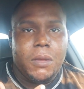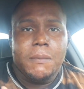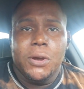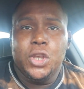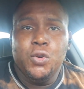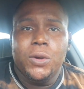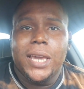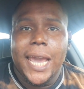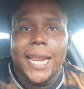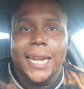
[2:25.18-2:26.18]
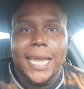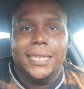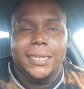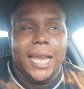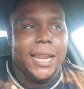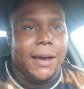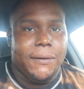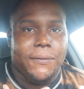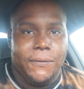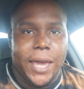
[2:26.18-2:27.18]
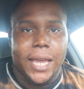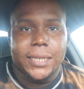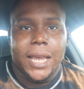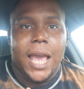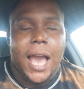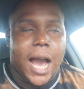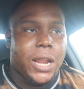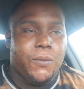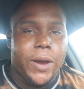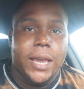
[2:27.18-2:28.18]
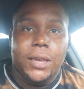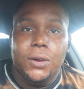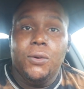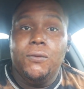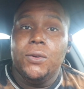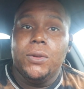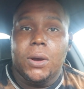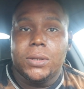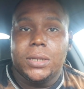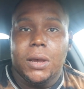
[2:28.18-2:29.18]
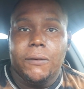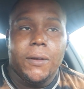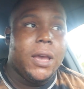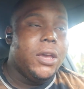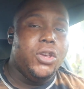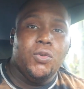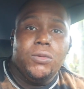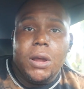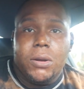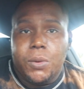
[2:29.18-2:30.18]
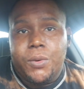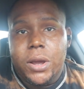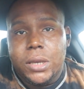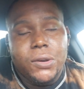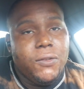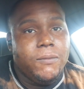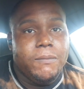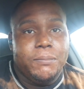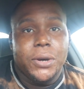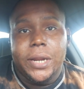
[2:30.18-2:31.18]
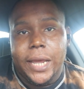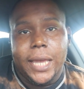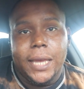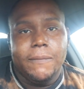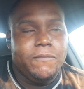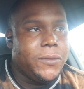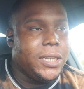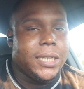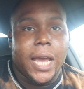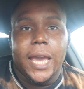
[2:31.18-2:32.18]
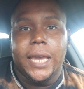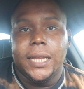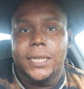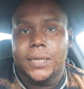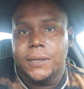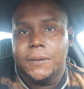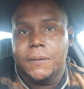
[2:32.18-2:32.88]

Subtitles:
But you can't let that affect how the way you view yourself. You know the work you put in to change.